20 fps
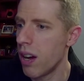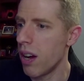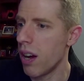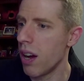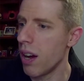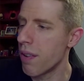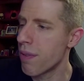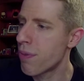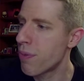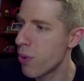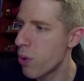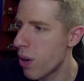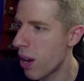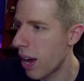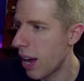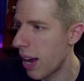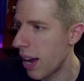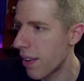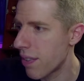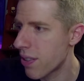Uh, Food
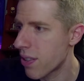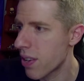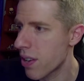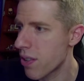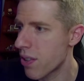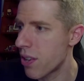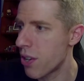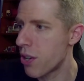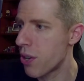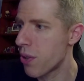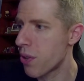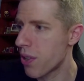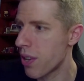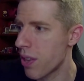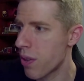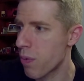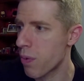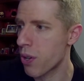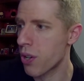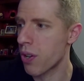Hive says, Did you
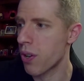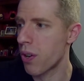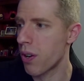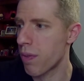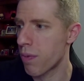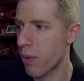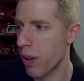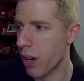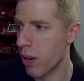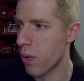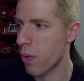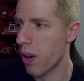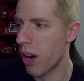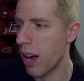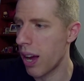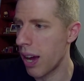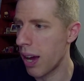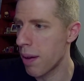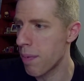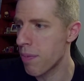see the return of Rick
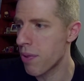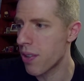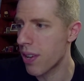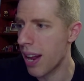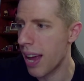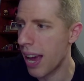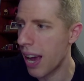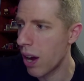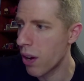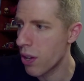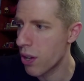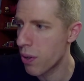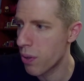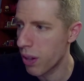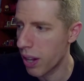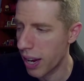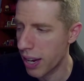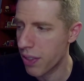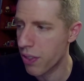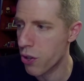Grimes and how do you
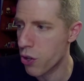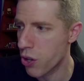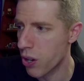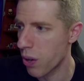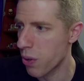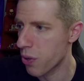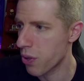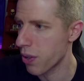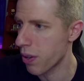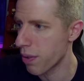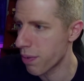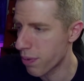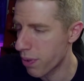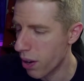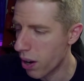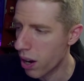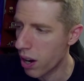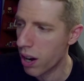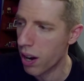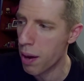like the show so
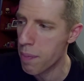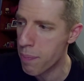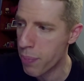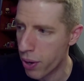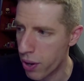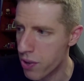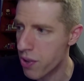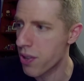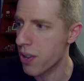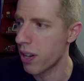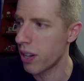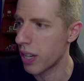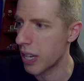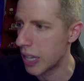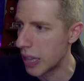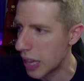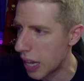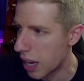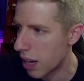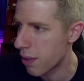far? I
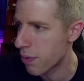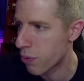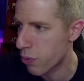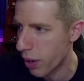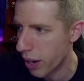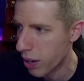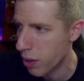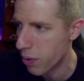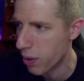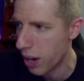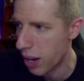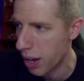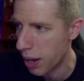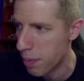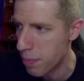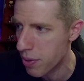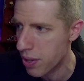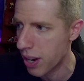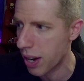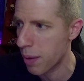personally love Rick
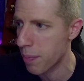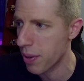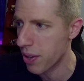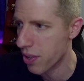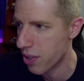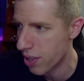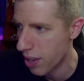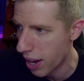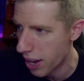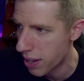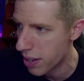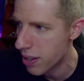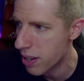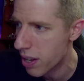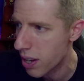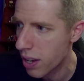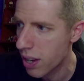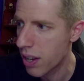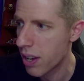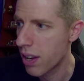Grimes and I'm excited
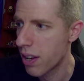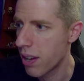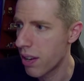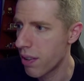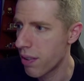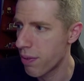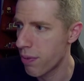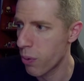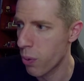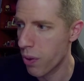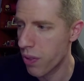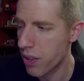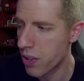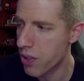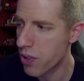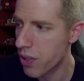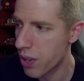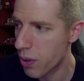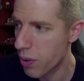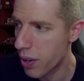for the
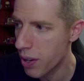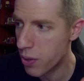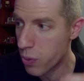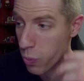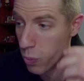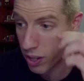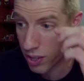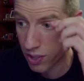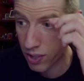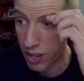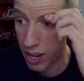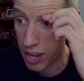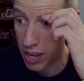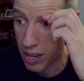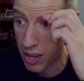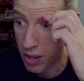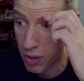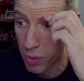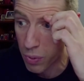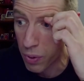series. What say
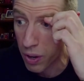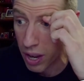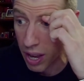you?